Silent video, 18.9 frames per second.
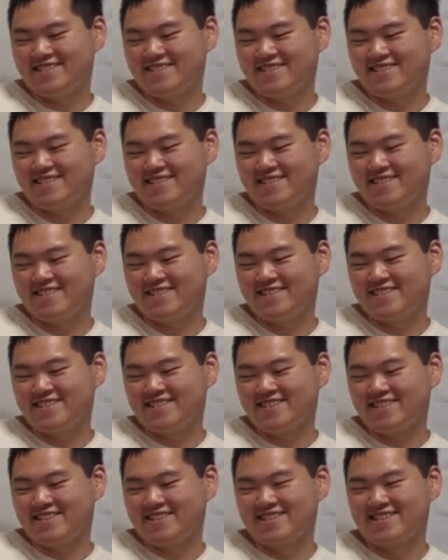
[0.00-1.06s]

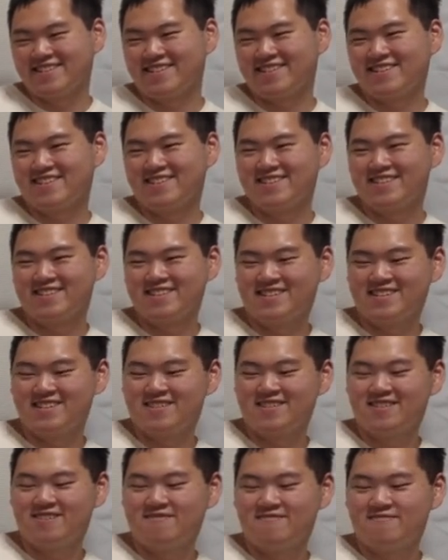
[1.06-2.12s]

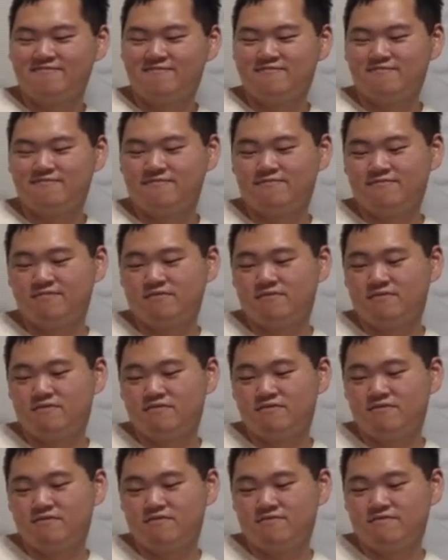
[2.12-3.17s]

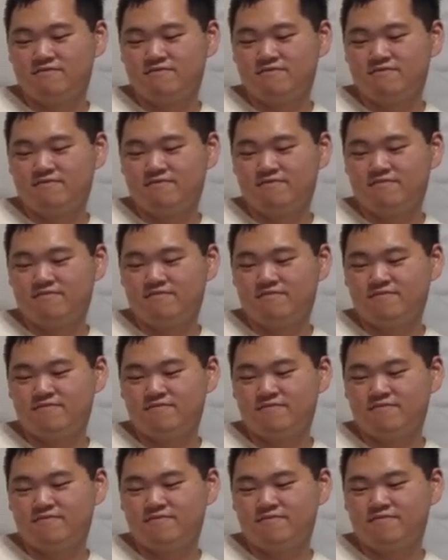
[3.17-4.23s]

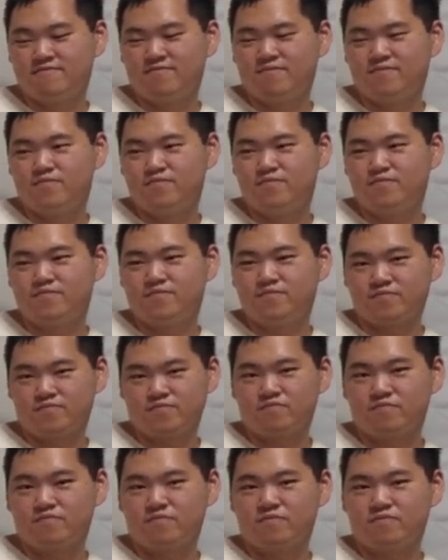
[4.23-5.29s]

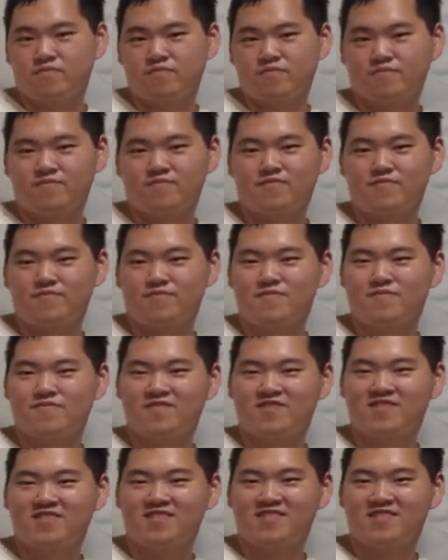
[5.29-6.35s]

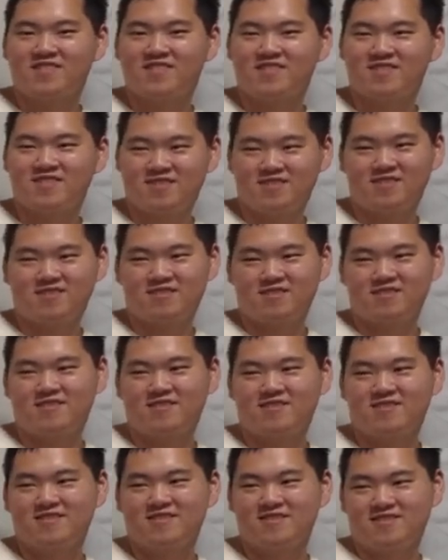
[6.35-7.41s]

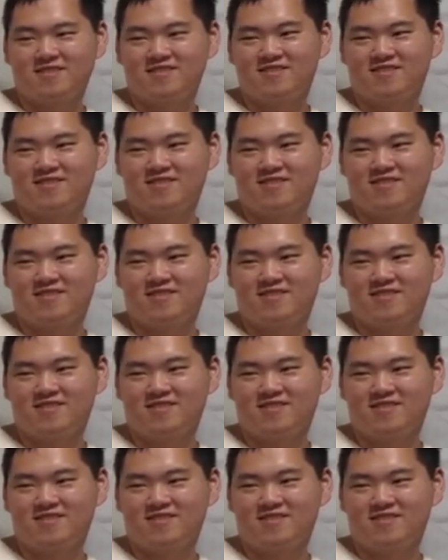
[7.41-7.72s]
The person shown says nothing.